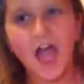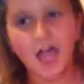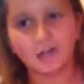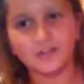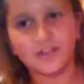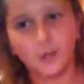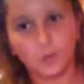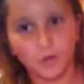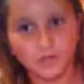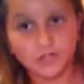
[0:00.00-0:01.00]
I only got
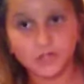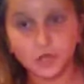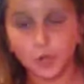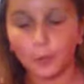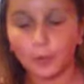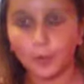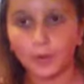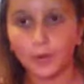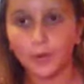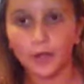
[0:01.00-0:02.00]
one soap.
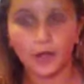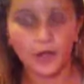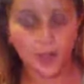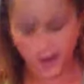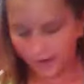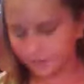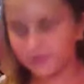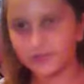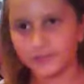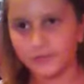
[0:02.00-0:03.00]
I only
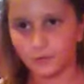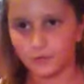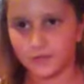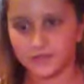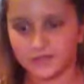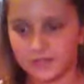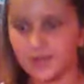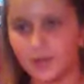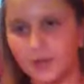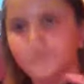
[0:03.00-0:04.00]
got, like, four things.
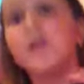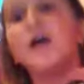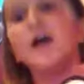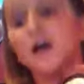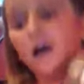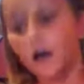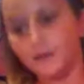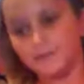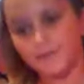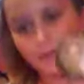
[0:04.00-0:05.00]
Anyway,
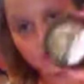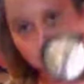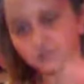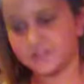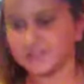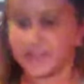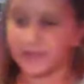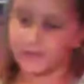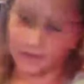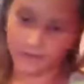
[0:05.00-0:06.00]
that was the first thing
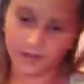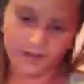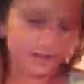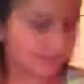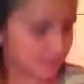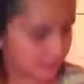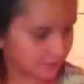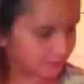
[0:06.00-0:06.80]
I got.